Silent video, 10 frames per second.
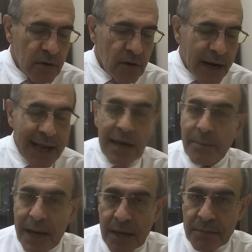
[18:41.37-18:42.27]
or
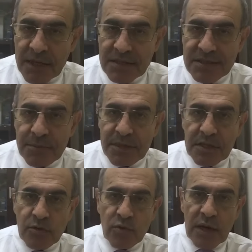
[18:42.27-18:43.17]
alibi means
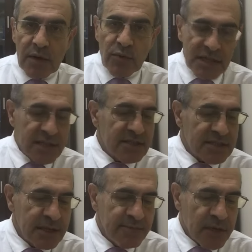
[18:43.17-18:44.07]
somebody who will
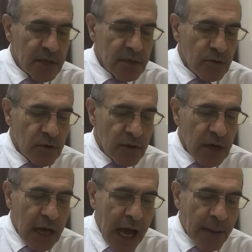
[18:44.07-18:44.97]
witness,
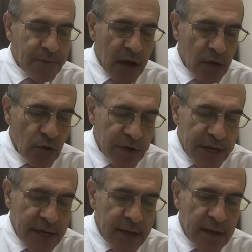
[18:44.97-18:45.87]
or a
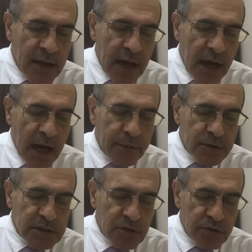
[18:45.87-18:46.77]
priori, a
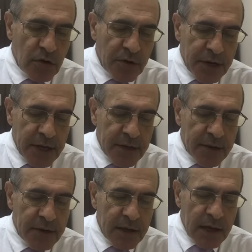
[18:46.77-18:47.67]
posteriori,
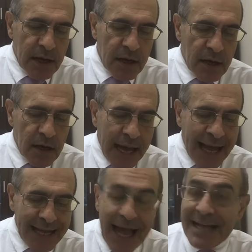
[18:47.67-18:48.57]

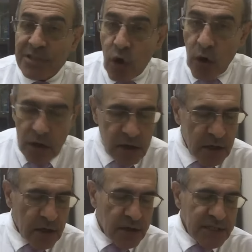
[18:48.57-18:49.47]
ad hoc.
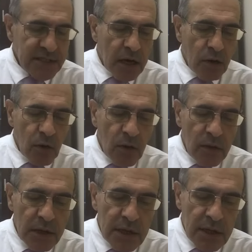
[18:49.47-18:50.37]
These are
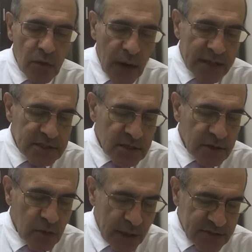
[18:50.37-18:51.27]
all quite
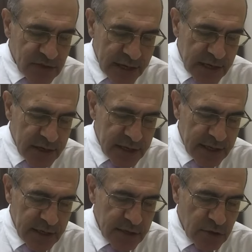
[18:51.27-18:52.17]

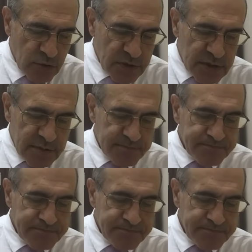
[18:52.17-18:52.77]
regularly used.